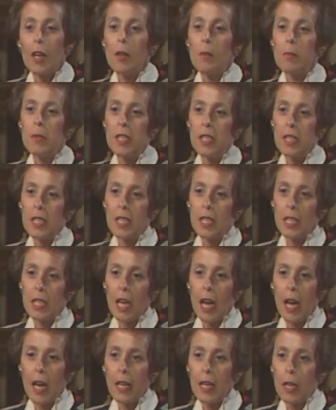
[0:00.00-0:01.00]
Mrs.
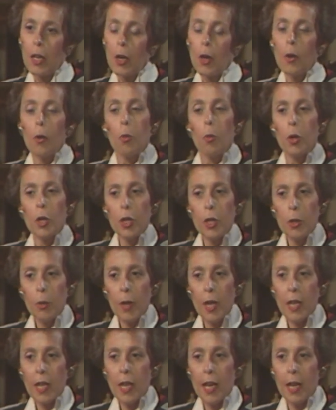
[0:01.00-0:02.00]
Sadat, were you
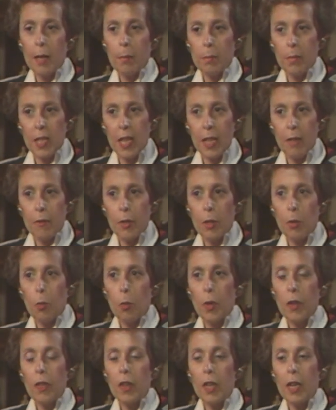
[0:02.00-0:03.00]
at Camp David
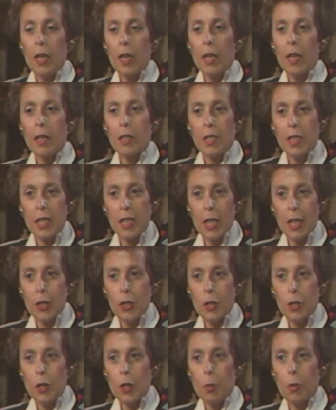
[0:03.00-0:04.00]
when the
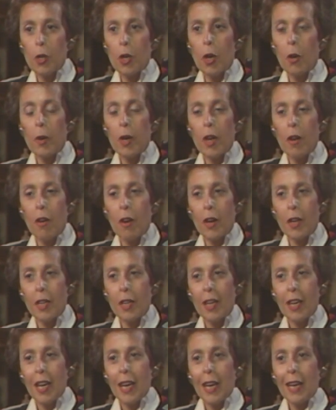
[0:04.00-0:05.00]
discussions were going on,
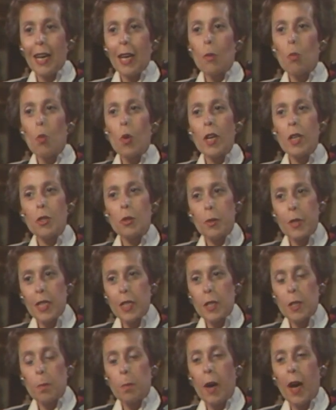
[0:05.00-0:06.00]
and what
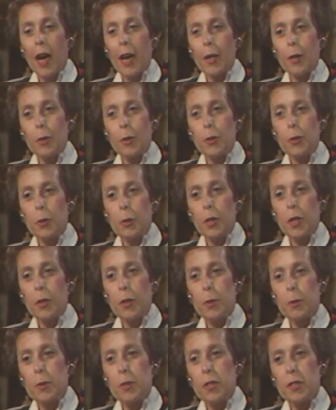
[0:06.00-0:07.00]
transpired during
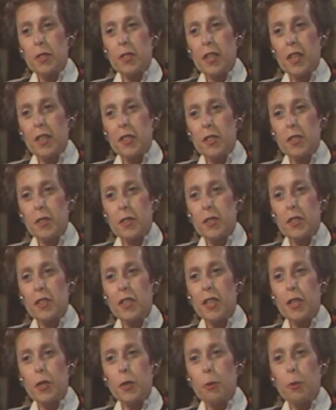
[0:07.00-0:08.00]
those discussions
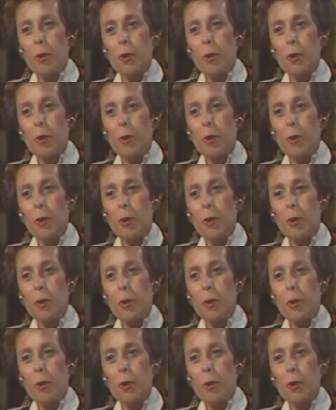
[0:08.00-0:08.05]
that you